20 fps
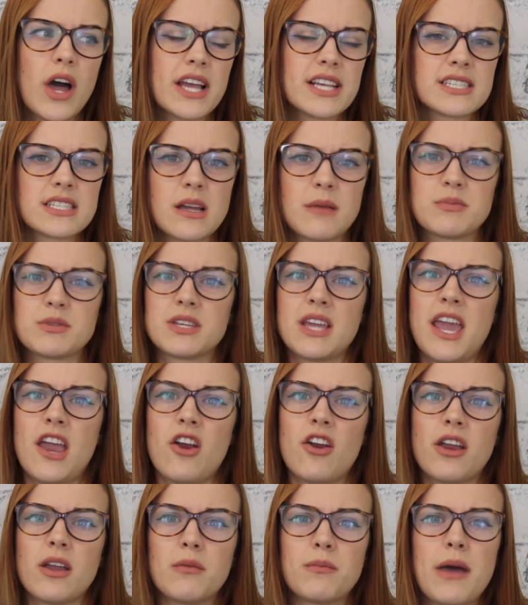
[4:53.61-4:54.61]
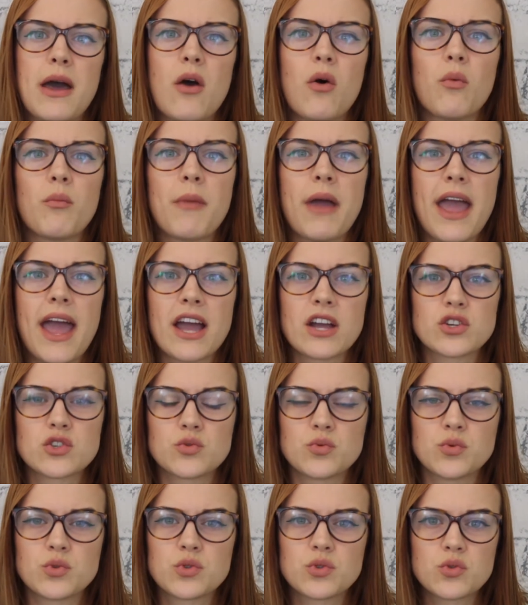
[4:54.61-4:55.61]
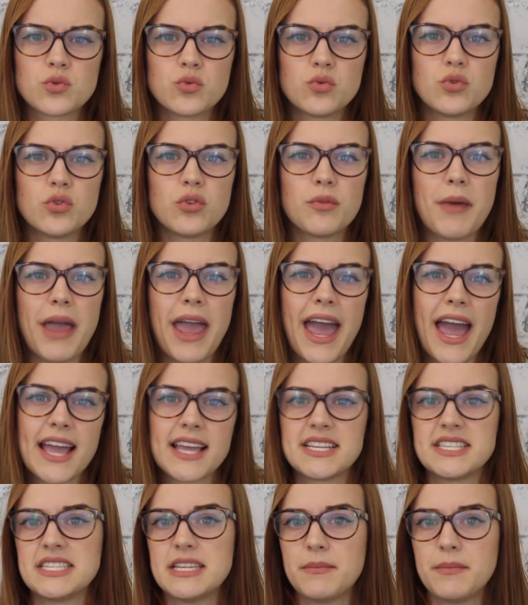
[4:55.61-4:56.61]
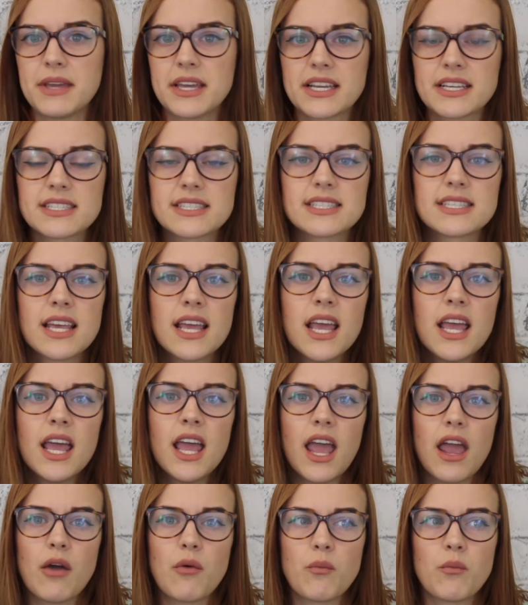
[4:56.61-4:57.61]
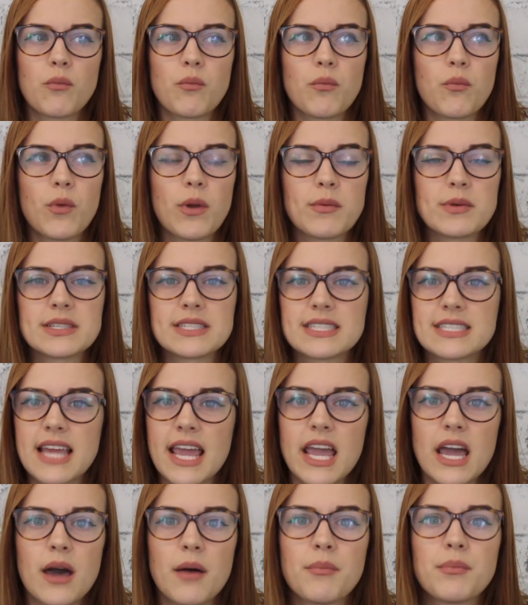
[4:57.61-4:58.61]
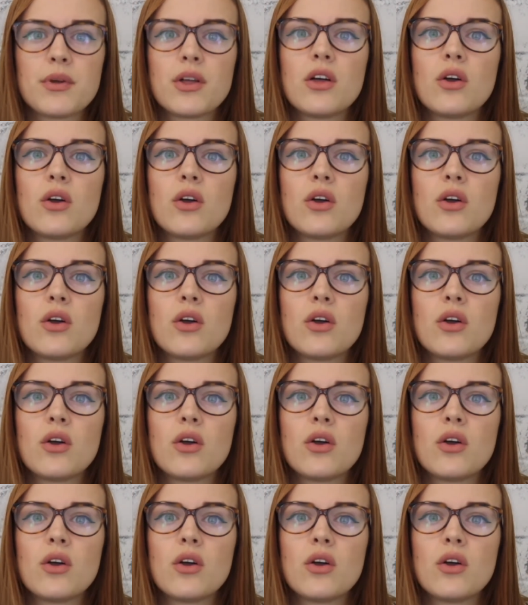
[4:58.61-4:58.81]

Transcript: I stopped caring about my actual school, my academics. And we would stay up